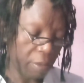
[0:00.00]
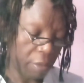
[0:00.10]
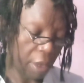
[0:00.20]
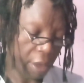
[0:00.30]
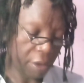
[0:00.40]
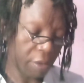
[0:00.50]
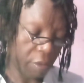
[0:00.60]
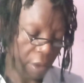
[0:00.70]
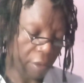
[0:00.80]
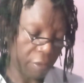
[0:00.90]
plus
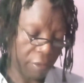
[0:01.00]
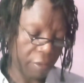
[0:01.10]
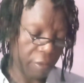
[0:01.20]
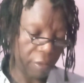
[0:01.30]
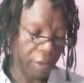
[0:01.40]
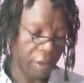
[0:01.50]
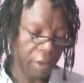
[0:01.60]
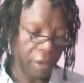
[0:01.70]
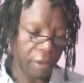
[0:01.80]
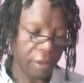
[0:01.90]
12
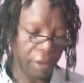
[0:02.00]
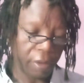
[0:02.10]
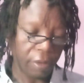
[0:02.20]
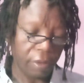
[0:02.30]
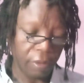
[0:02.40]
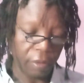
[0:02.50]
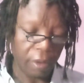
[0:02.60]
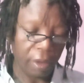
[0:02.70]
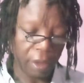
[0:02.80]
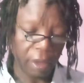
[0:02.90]
is equals to
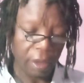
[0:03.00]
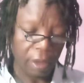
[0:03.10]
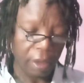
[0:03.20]
20.